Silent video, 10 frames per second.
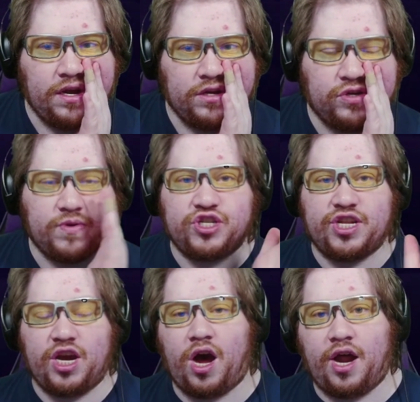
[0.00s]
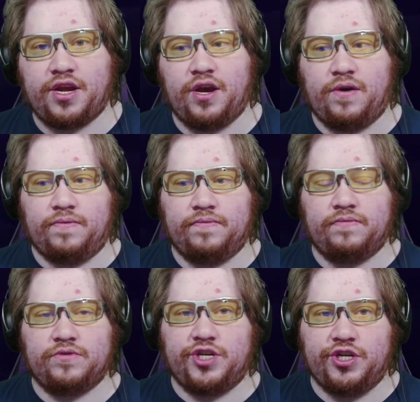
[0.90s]
Switched the audio
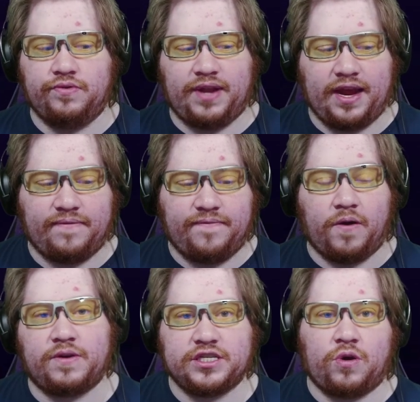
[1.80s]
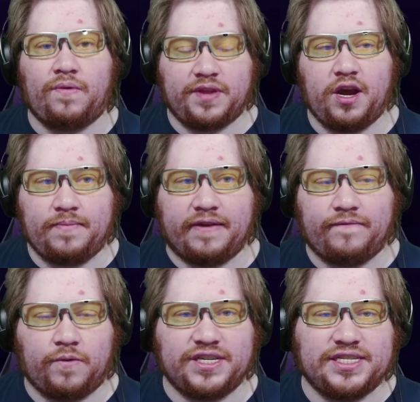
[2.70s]
to, like, focus only on my
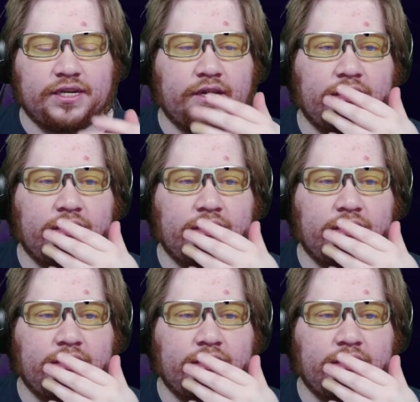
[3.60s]
voice.